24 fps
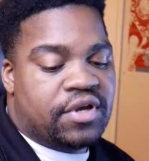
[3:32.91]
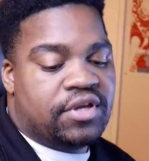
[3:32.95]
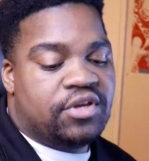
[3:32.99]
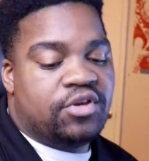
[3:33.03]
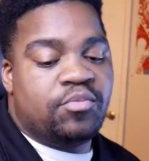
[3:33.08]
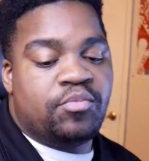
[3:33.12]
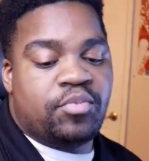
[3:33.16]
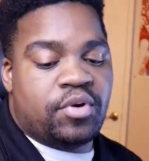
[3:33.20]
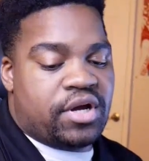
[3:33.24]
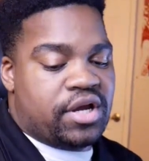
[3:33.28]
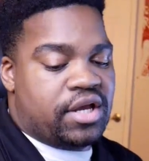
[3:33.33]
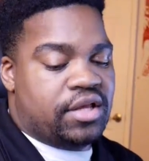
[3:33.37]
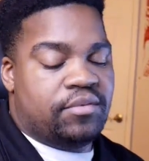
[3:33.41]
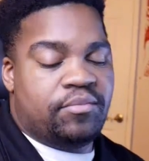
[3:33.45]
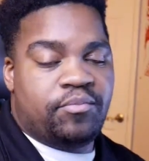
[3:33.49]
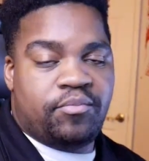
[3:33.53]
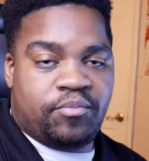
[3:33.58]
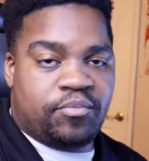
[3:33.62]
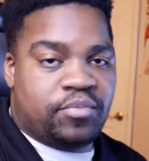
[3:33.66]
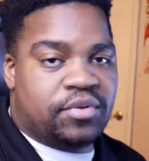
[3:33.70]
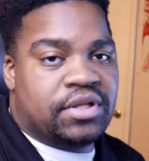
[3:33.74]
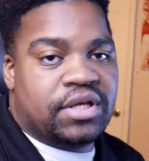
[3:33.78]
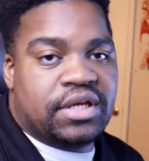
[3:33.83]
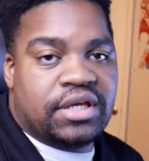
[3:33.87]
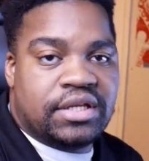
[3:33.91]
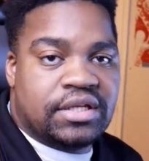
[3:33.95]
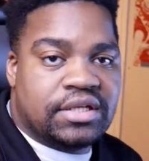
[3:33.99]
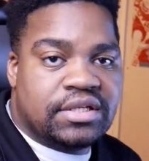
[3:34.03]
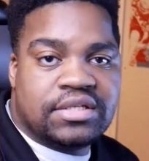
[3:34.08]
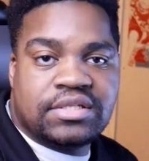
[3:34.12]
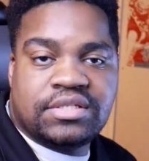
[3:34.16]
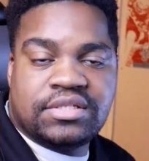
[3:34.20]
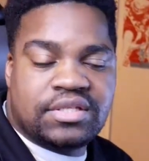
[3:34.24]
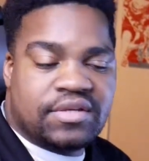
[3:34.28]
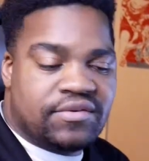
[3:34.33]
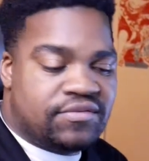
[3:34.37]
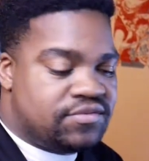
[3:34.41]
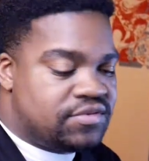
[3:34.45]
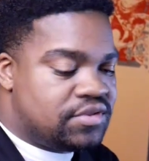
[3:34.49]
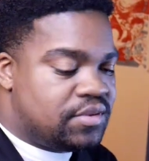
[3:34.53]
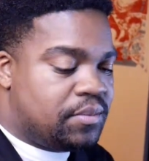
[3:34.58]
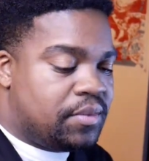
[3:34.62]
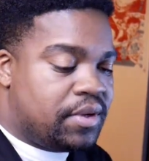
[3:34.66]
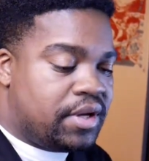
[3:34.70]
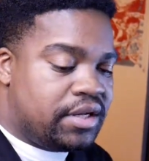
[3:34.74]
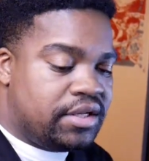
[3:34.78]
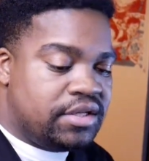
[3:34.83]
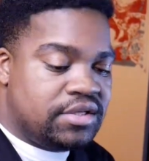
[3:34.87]
You probably play this if
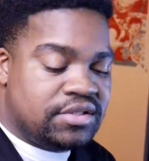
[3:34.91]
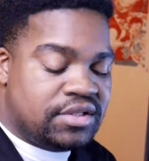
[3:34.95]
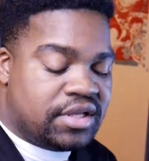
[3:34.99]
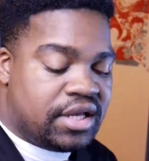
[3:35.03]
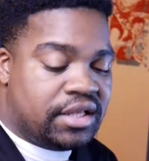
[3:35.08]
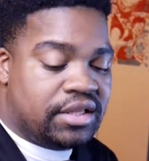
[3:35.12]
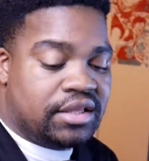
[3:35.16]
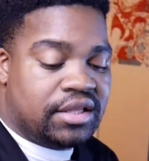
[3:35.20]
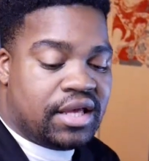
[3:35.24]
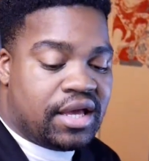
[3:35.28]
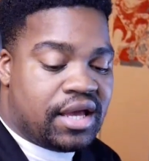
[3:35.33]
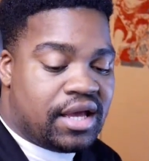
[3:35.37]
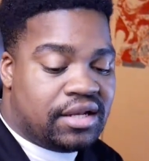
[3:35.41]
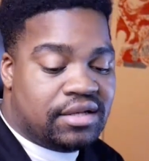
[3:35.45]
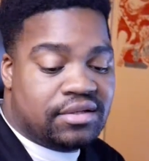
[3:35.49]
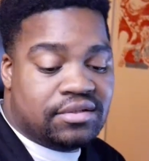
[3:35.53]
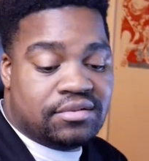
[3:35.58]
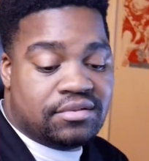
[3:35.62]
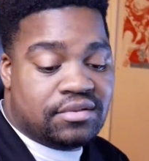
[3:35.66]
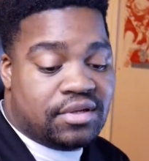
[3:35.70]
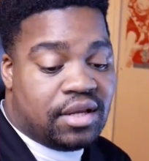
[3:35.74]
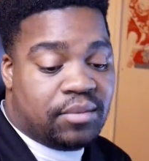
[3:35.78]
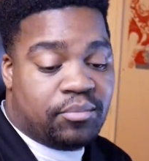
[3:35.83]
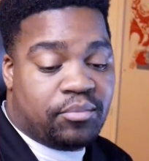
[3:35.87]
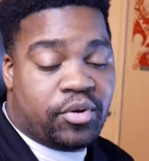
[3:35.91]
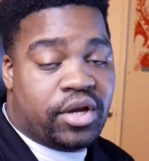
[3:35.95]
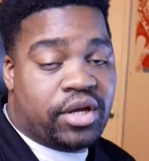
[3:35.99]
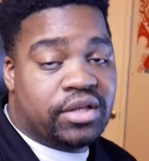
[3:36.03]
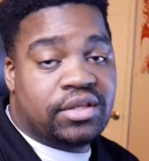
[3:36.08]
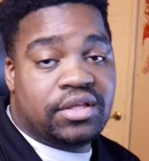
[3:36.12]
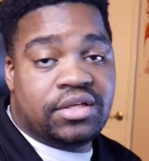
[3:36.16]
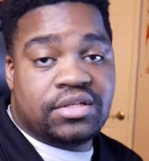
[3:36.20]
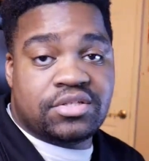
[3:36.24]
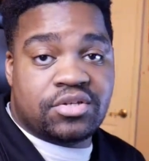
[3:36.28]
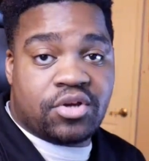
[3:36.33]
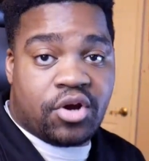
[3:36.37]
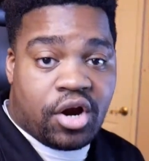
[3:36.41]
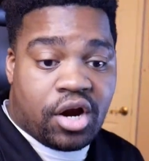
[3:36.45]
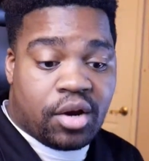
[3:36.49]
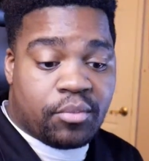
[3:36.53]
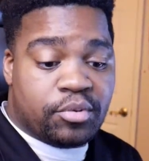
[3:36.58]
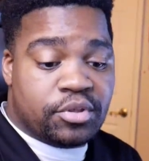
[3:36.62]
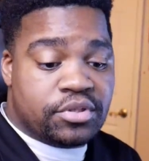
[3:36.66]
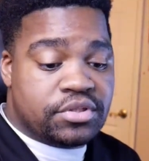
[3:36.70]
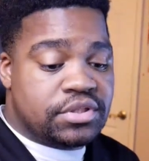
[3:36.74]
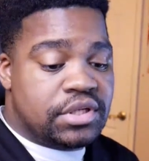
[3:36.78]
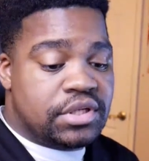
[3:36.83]
somebody's like that, and they probably think it's garbage.